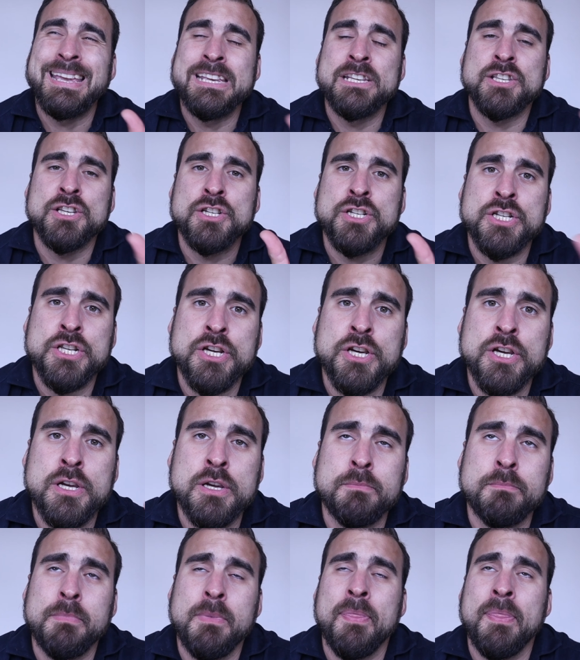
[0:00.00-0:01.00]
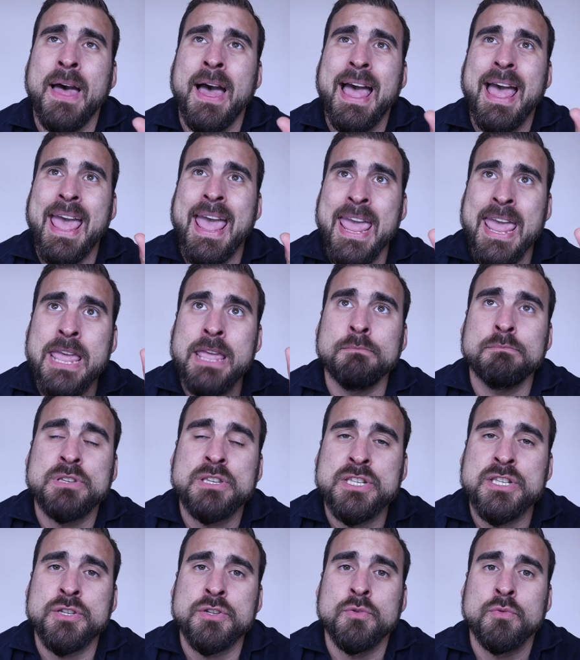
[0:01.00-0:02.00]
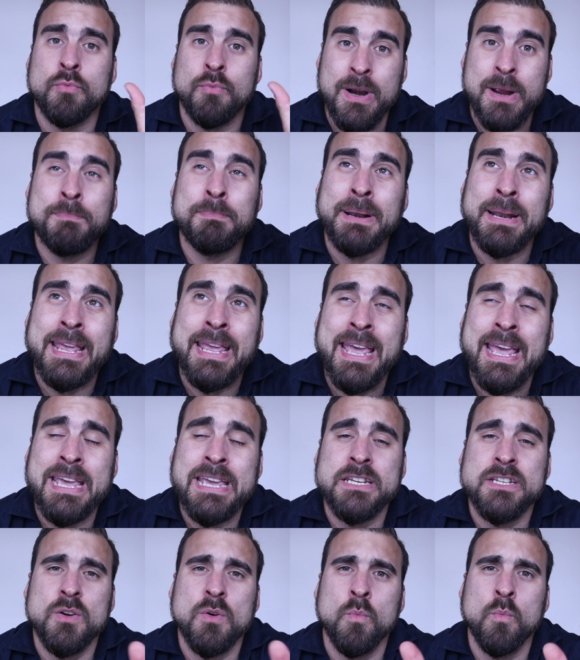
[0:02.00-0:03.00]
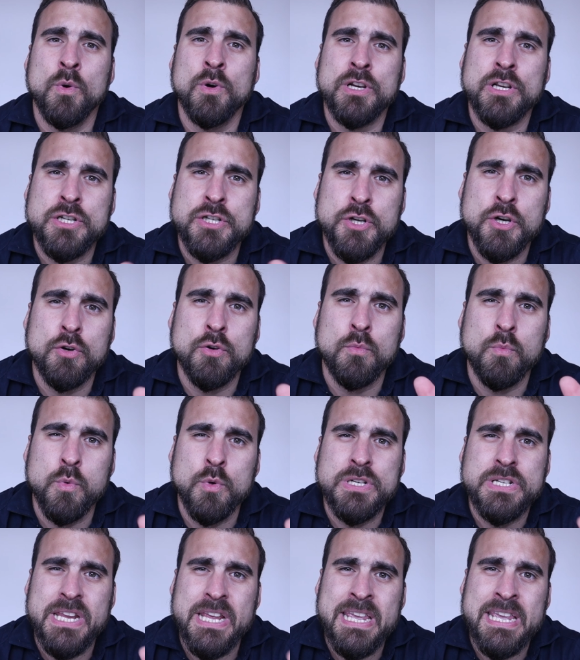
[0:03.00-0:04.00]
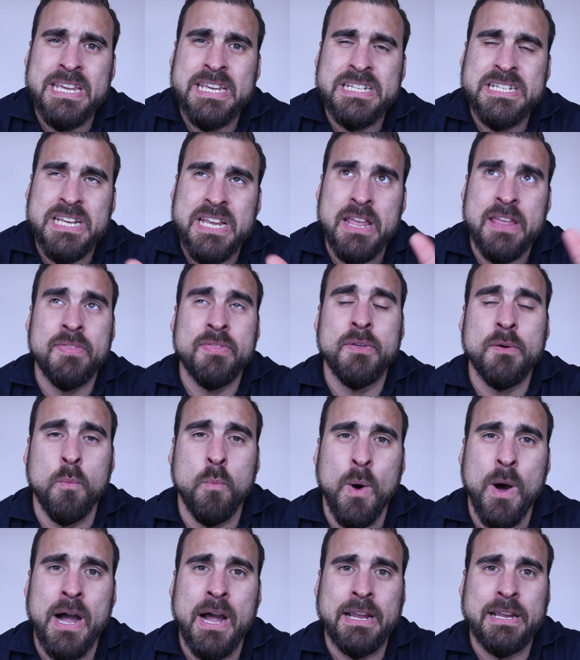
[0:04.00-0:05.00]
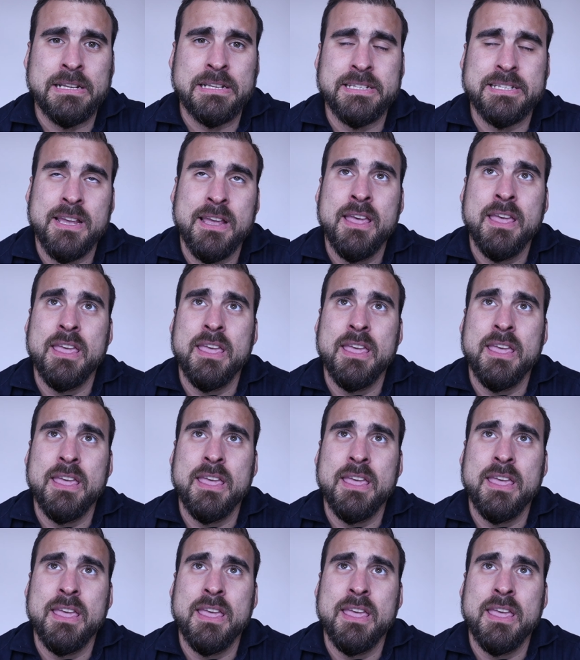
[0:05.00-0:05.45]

is a term that aims to replicate what a dog would eat in the wild